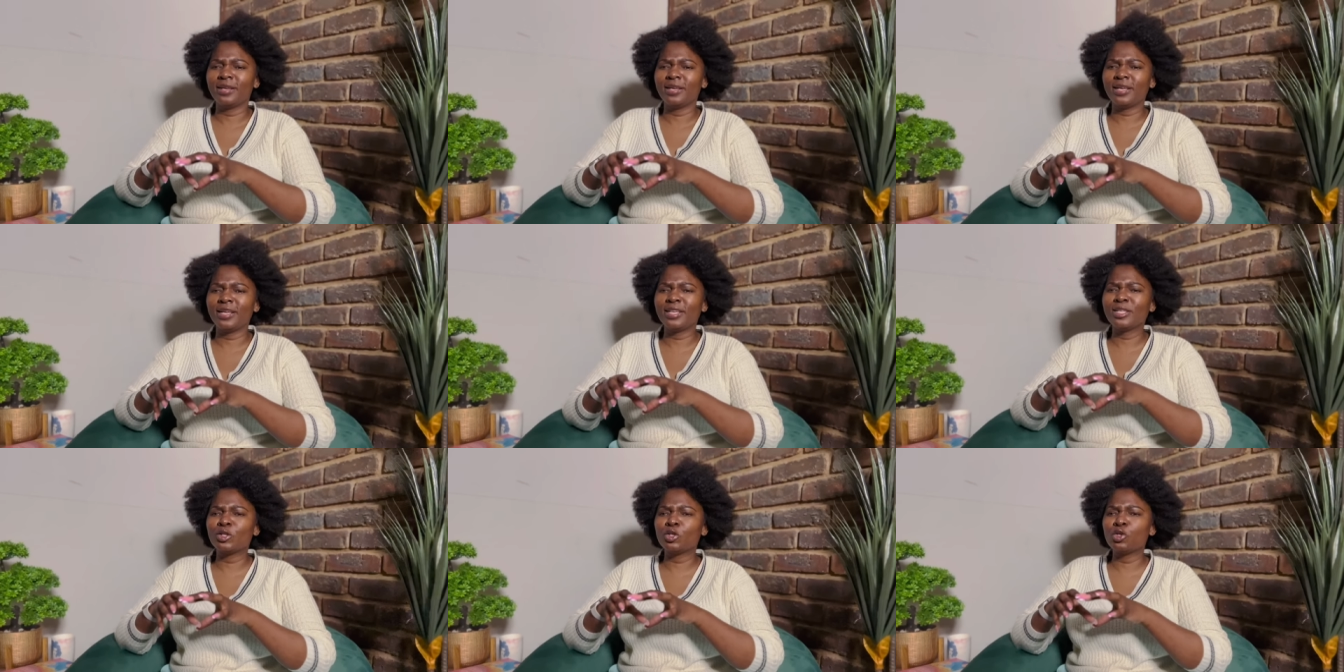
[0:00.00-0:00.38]

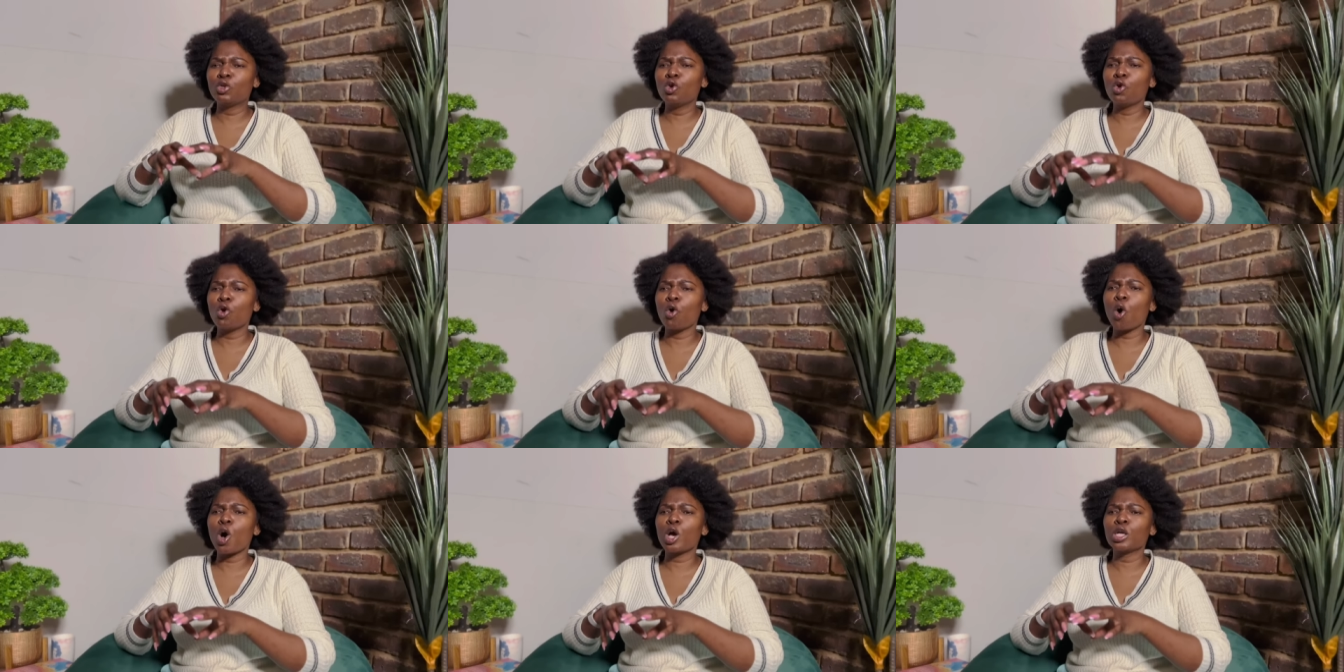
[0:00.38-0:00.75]
is
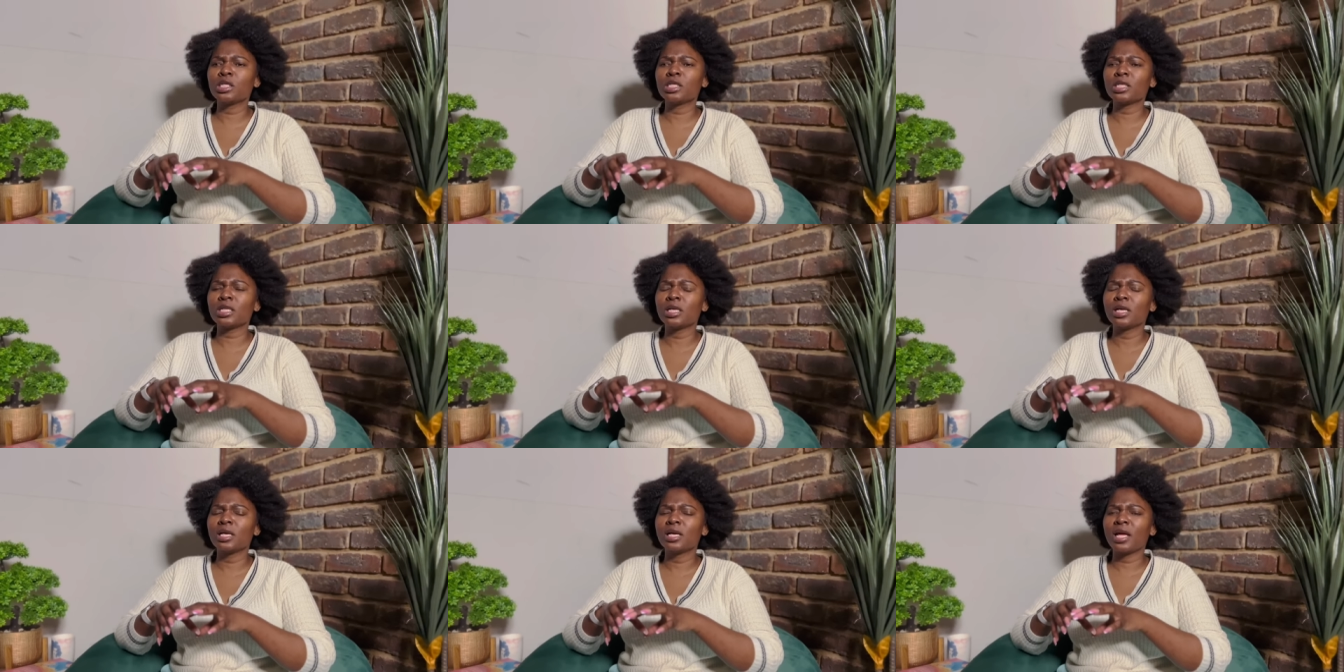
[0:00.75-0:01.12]
not
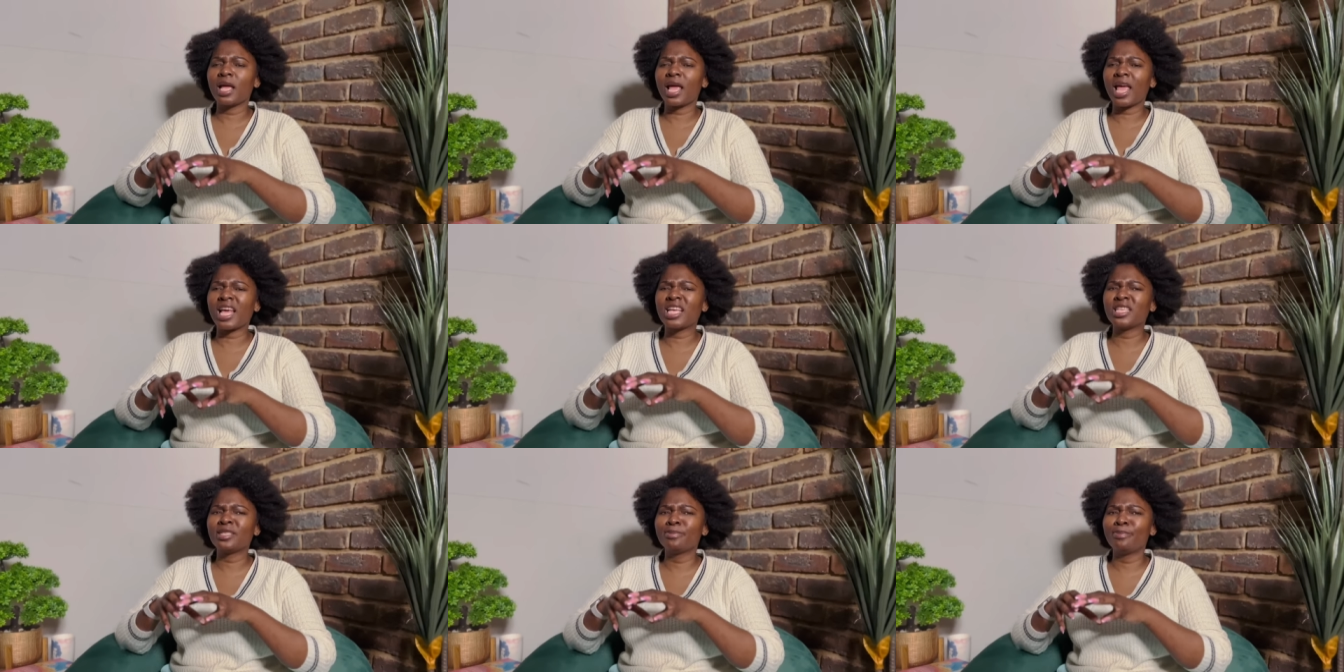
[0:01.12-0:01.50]

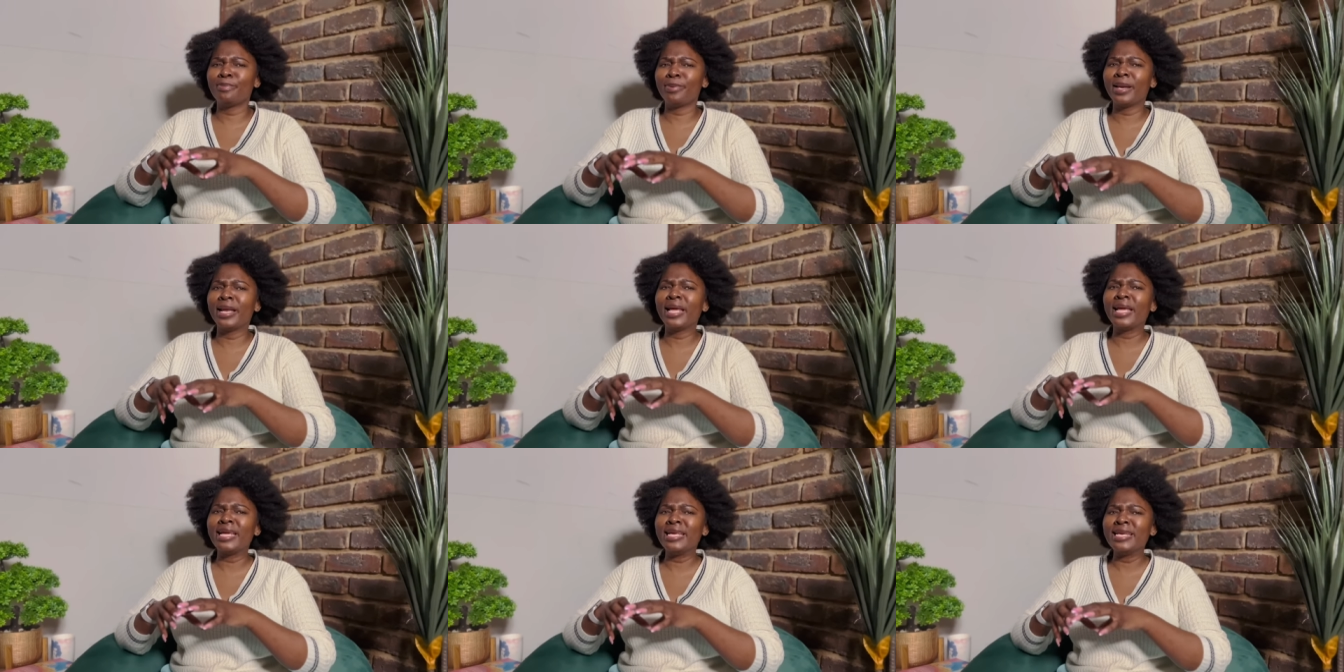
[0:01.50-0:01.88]

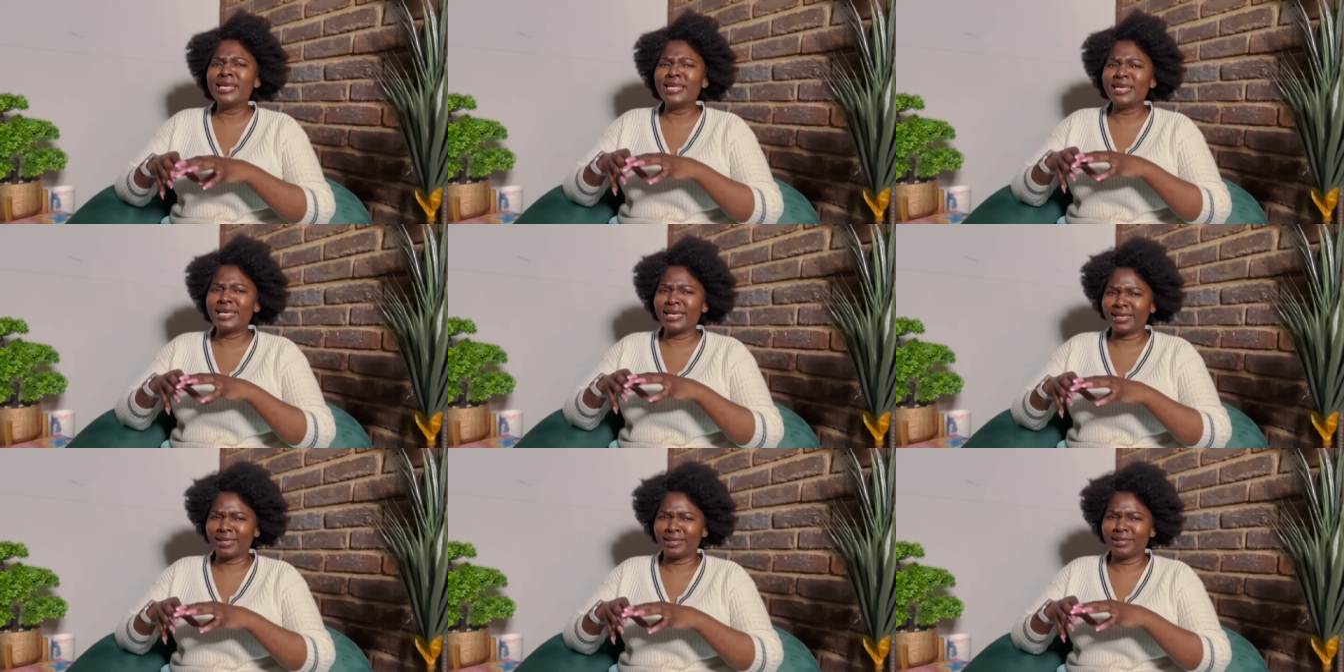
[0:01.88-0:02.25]

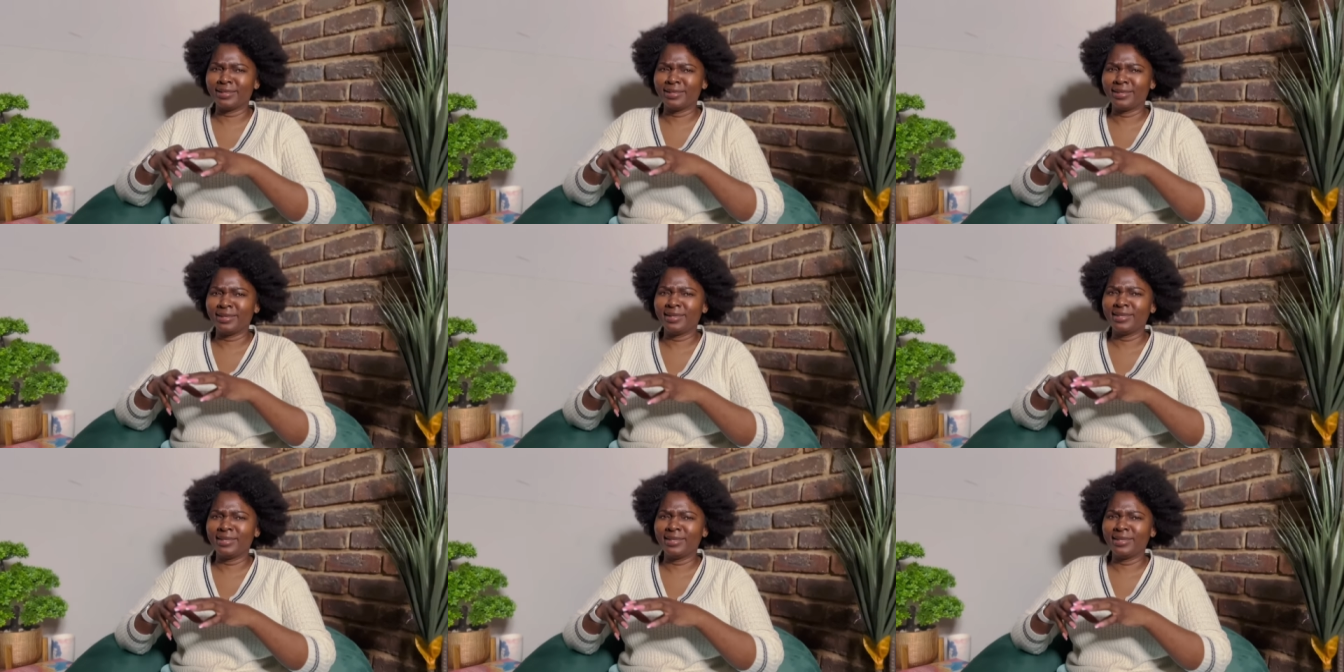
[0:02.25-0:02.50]
explaining